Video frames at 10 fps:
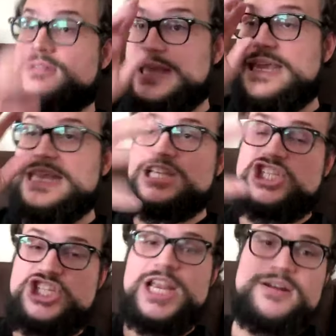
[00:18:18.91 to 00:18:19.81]
Like he's
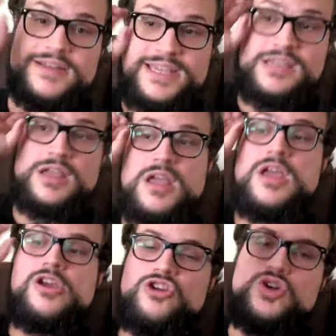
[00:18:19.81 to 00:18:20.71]
sharing
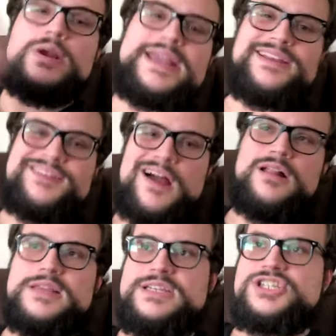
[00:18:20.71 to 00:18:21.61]
great
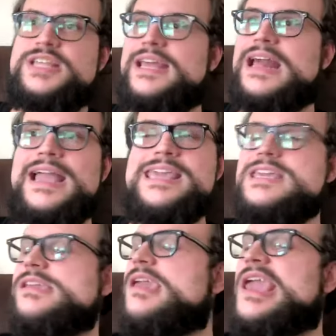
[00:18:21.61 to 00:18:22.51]
knowledge that I
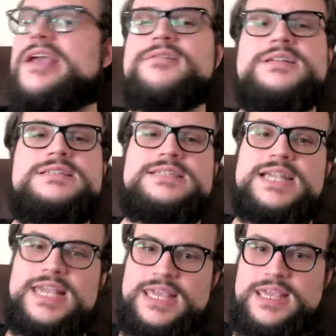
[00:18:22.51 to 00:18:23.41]
can
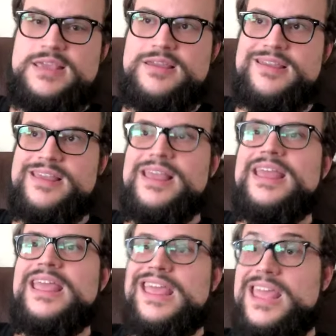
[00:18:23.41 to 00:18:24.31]
guarantee
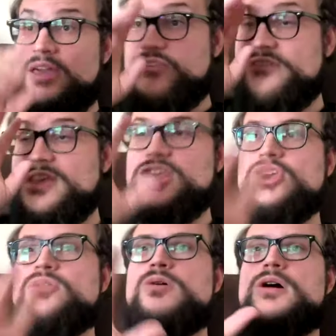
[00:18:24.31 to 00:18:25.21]
if
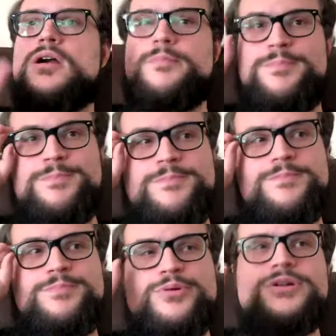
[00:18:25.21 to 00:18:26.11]
you are
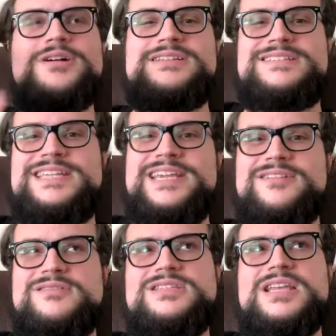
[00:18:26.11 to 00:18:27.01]
put on
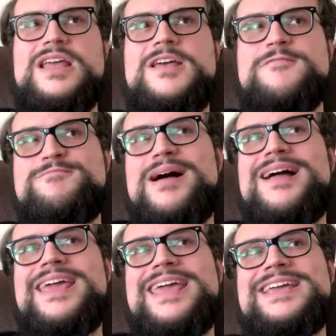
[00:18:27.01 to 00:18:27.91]
tilt
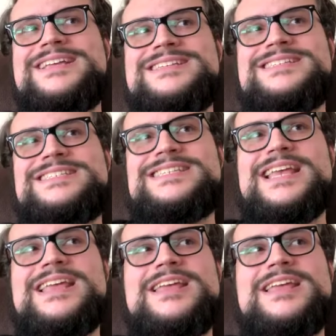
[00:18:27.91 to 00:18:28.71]
by his